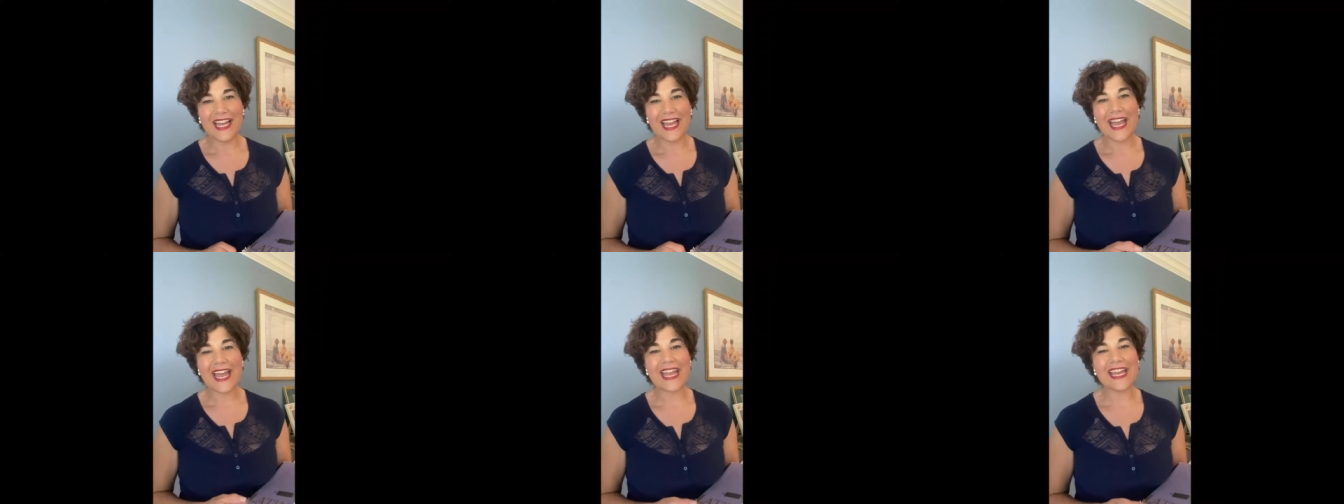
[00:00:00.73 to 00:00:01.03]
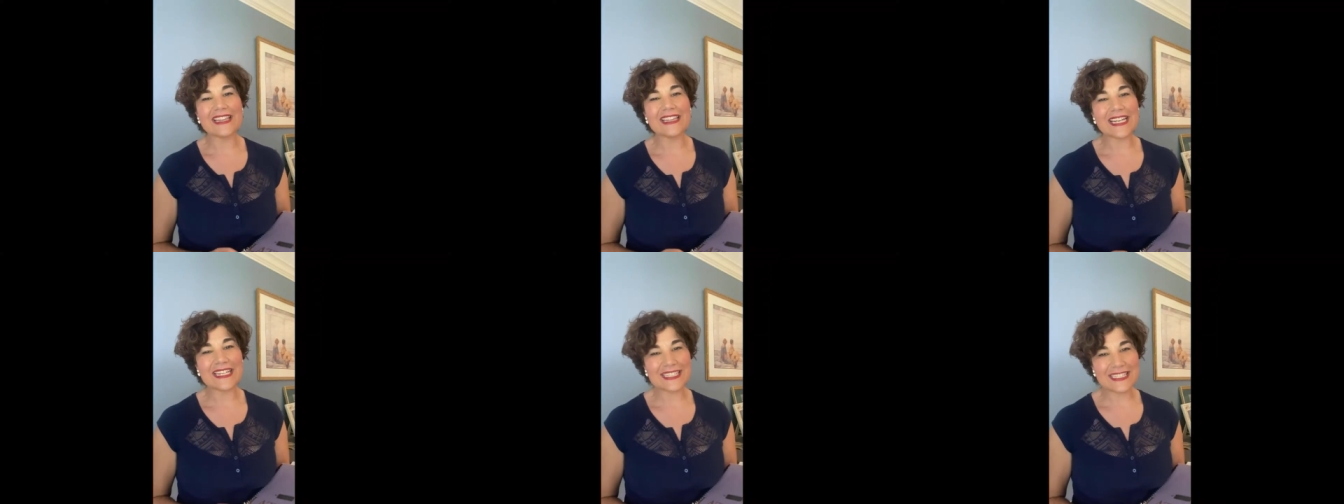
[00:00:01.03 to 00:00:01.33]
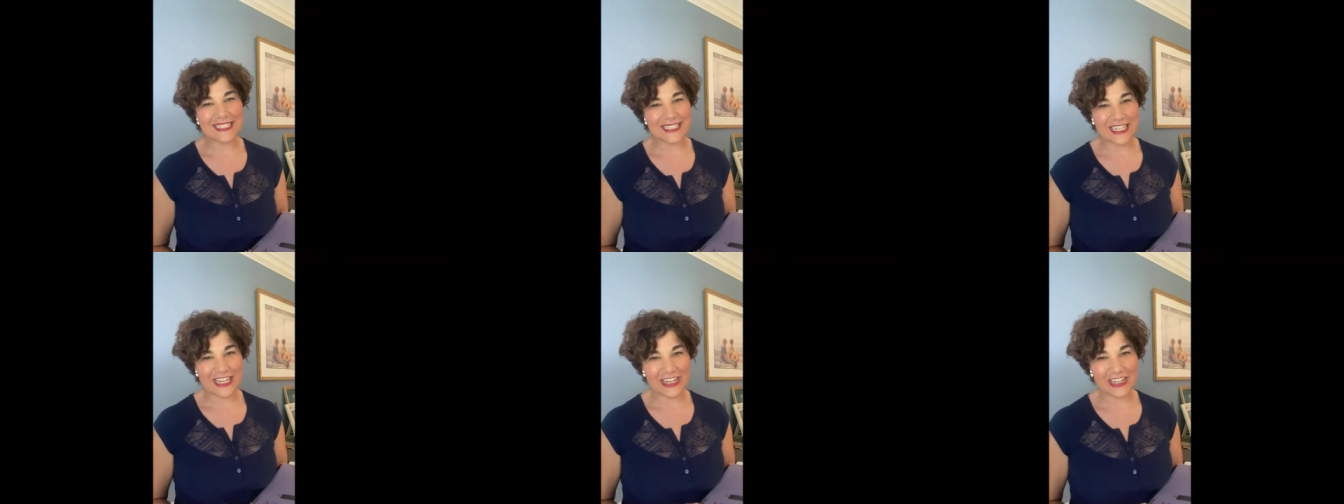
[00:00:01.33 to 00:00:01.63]
Hey,
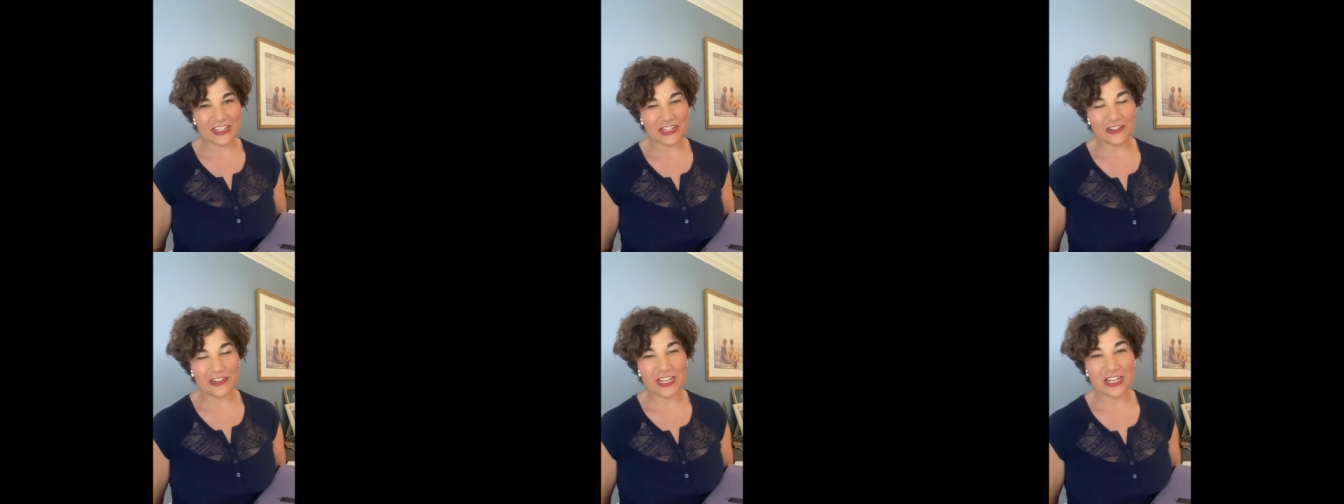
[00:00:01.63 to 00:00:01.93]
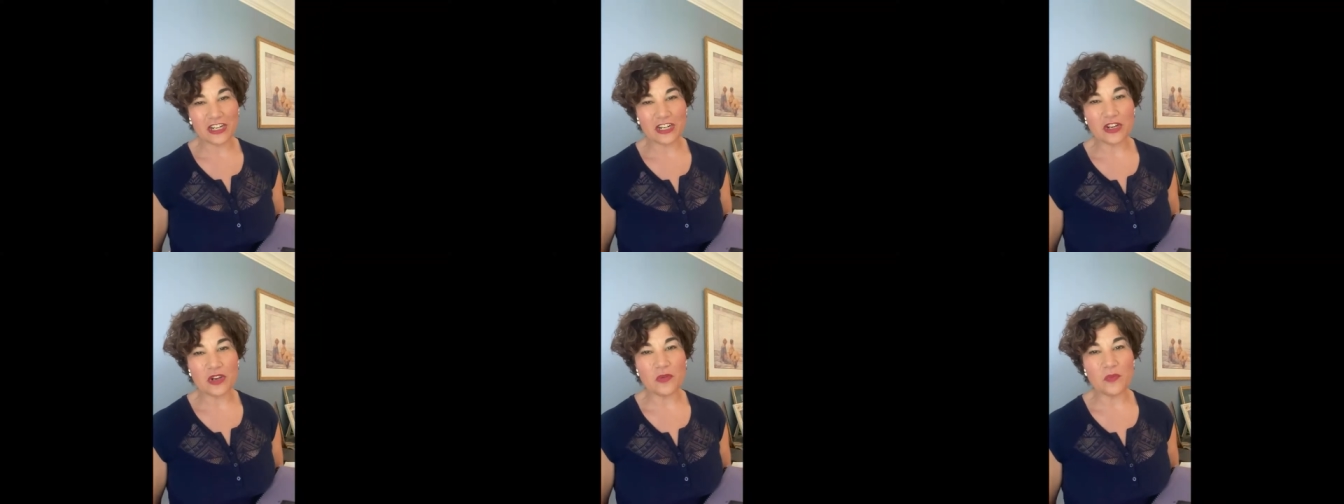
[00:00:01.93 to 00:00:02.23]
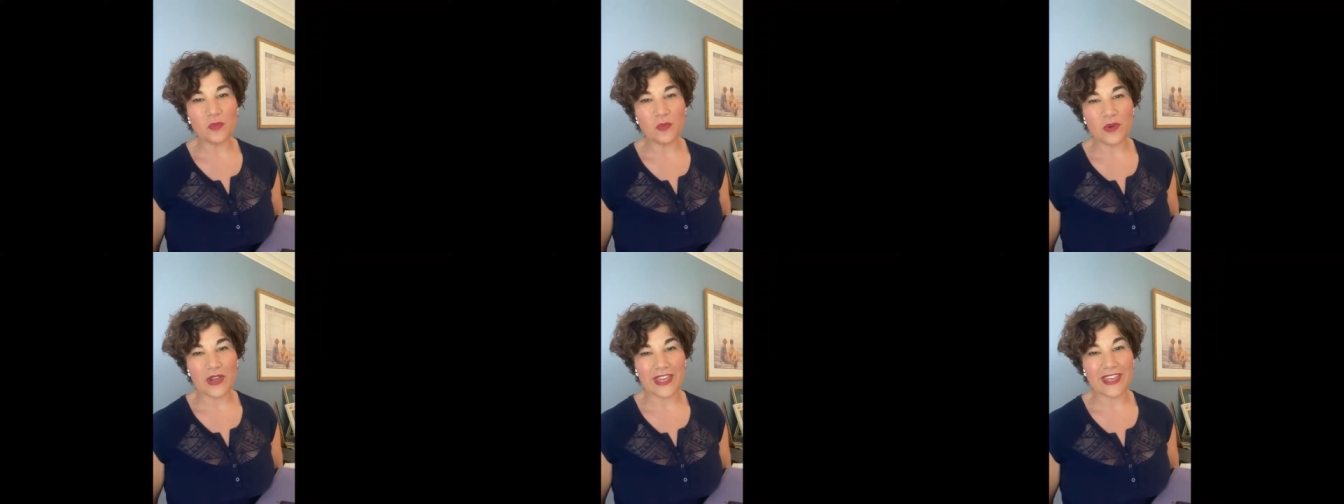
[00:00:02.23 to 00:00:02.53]
Alexis Carrico
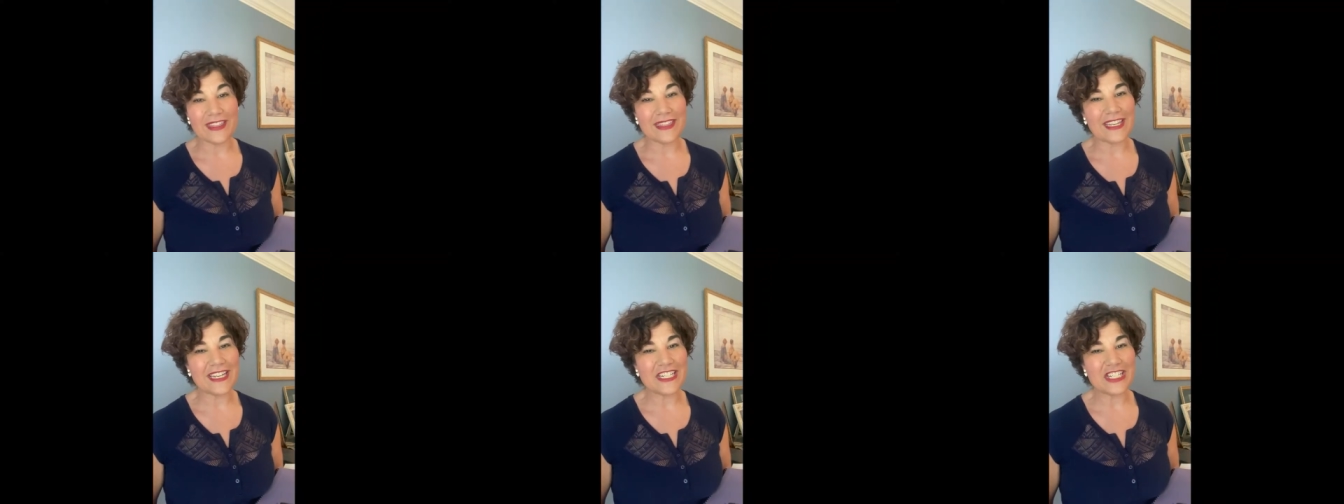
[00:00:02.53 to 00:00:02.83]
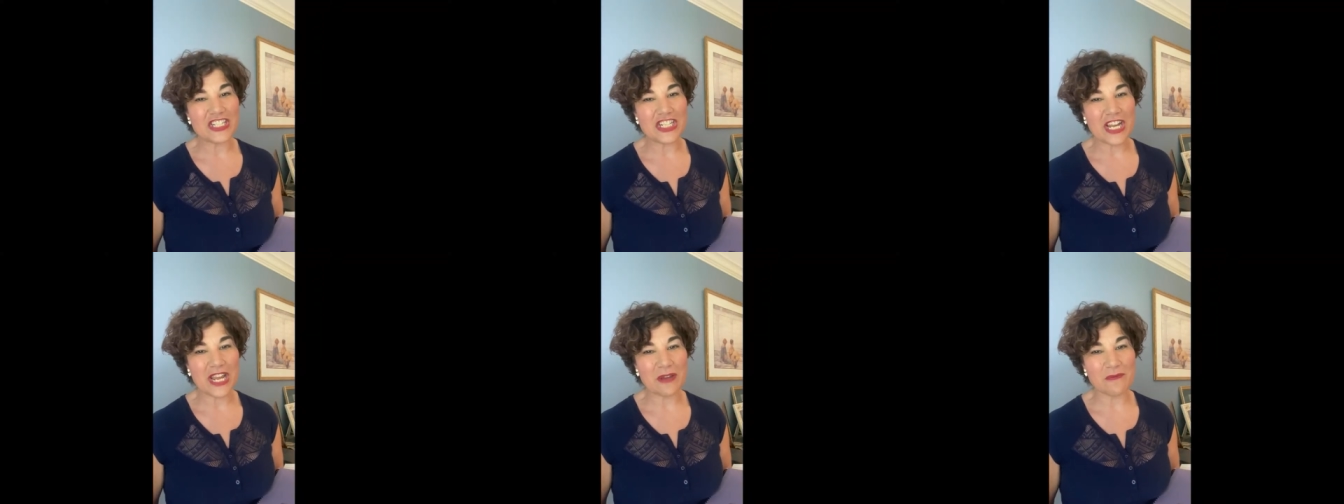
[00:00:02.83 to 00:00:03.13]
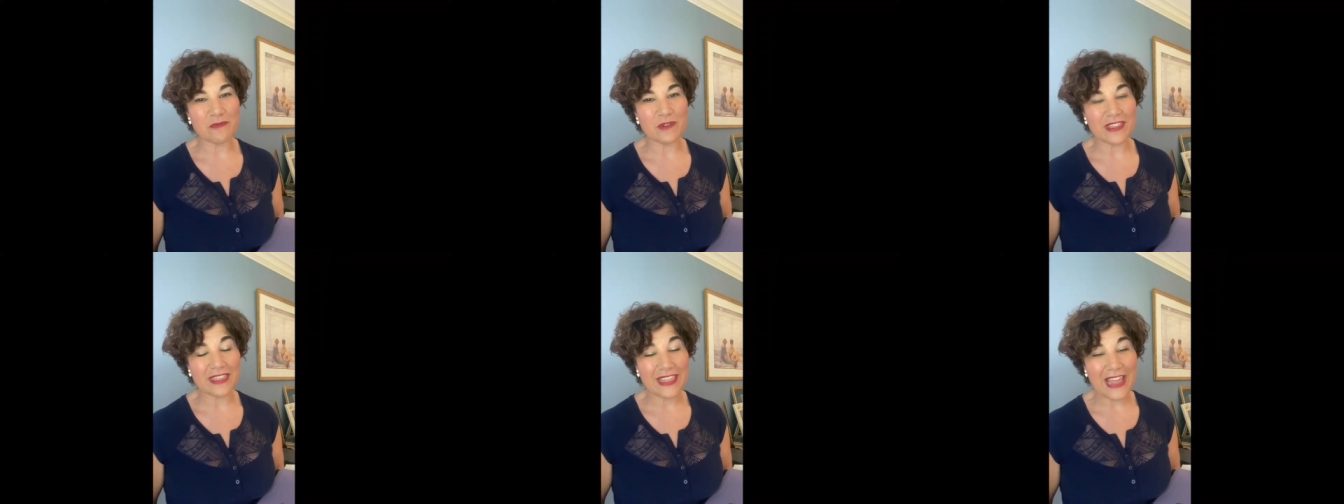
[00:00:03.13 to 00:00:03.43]
here with
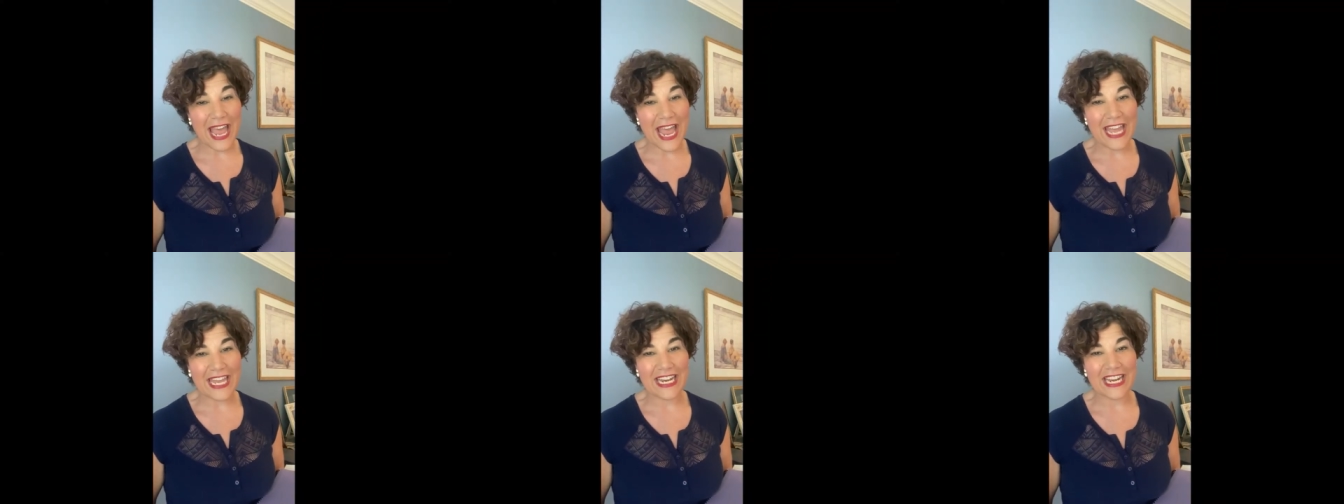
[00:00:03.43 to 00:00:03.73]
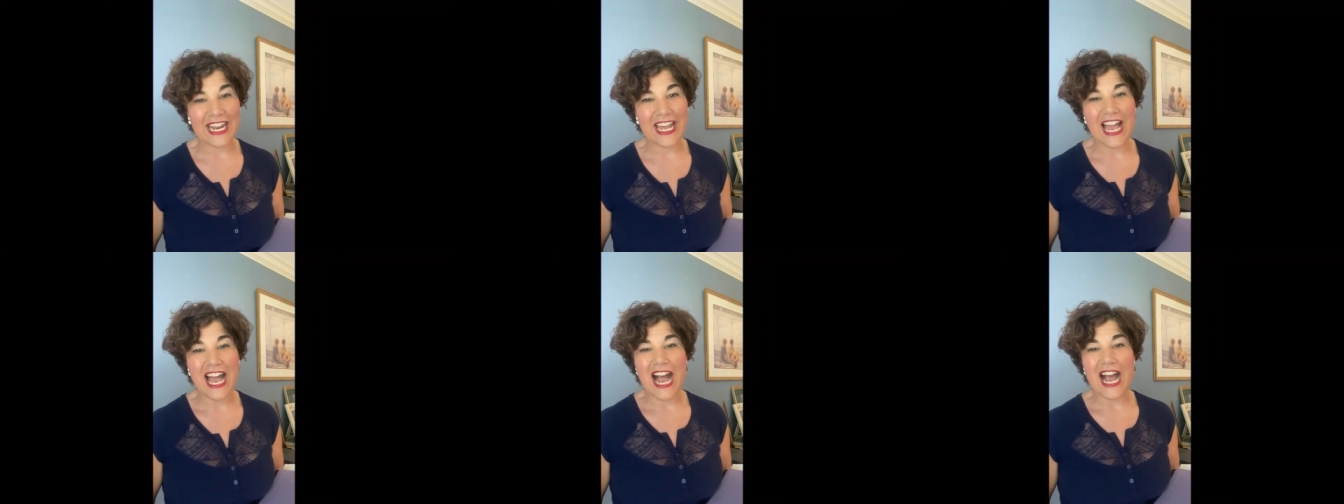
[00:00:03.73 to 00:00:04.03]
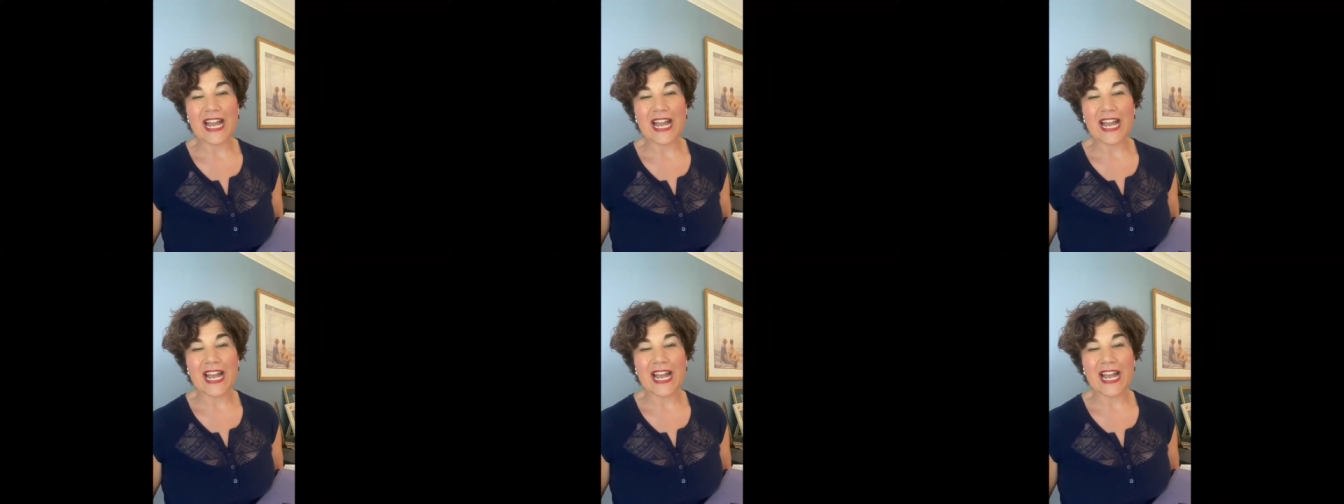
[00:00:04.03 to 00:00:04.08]
Jam With Latin.